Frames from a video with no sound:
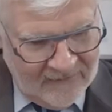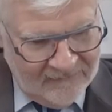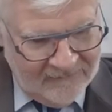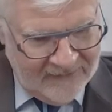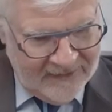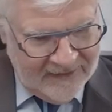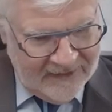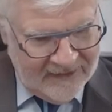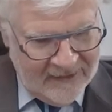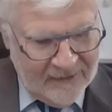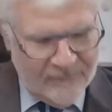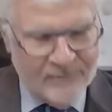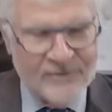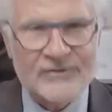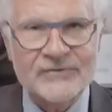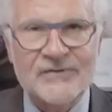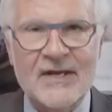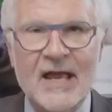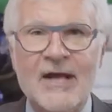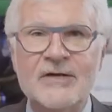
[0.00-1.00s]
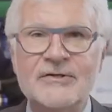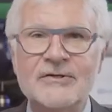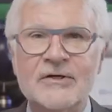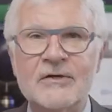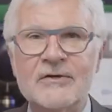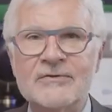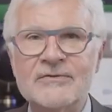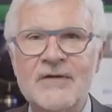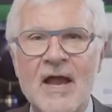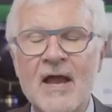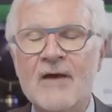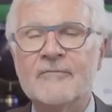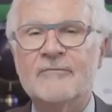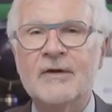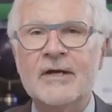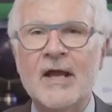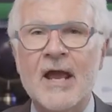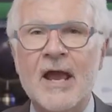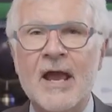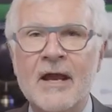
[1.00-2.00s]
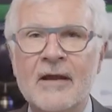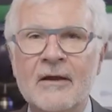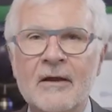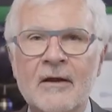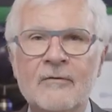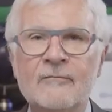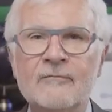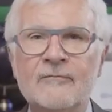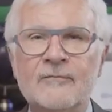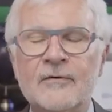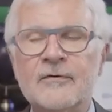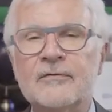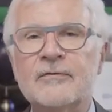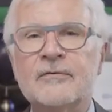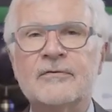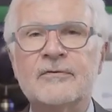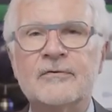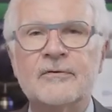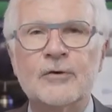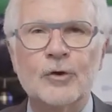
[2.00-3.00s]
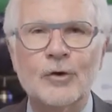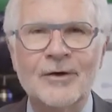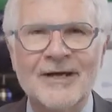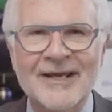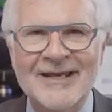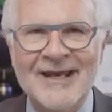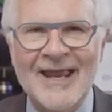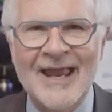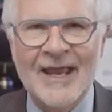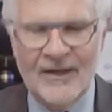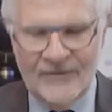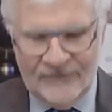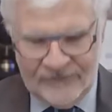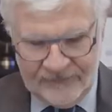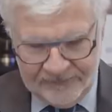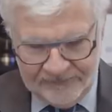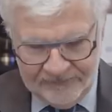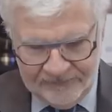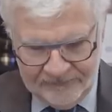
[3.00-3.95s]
of eating pistachios every day for thirty days.